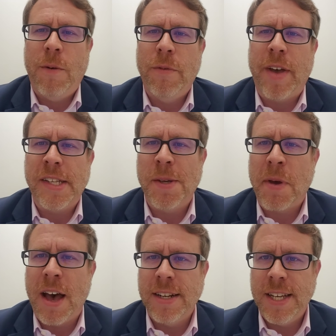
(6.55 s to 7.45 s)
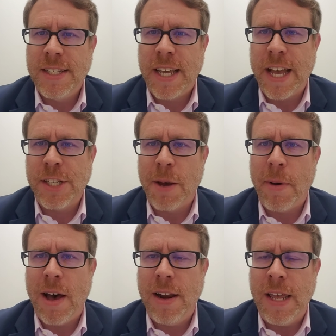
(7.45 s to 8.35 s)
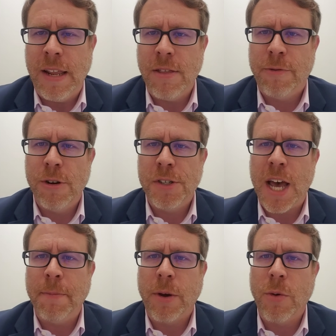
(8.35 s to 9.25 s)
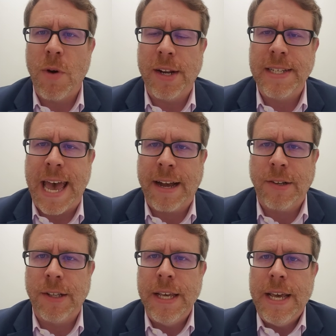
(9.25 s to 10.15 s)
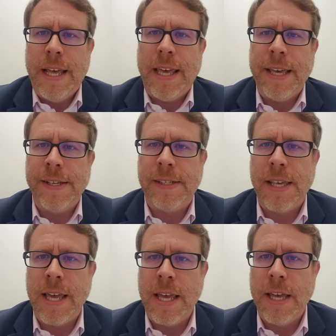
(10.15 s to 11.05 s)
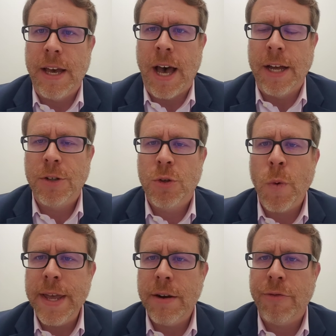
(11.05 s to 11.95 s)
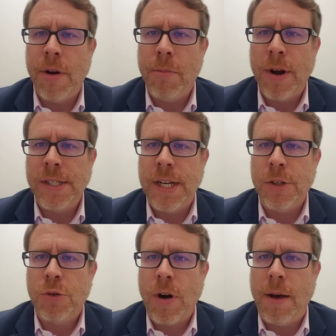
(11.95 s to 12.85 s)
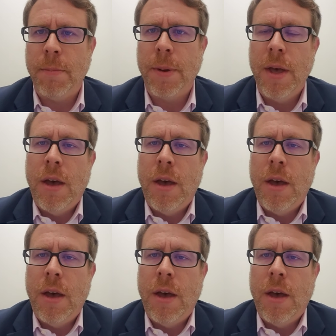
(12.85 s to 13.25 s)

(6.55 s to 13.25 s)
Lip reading: We've got some content to catch up on, and the first topic we want to tackle is the tweet from President Trump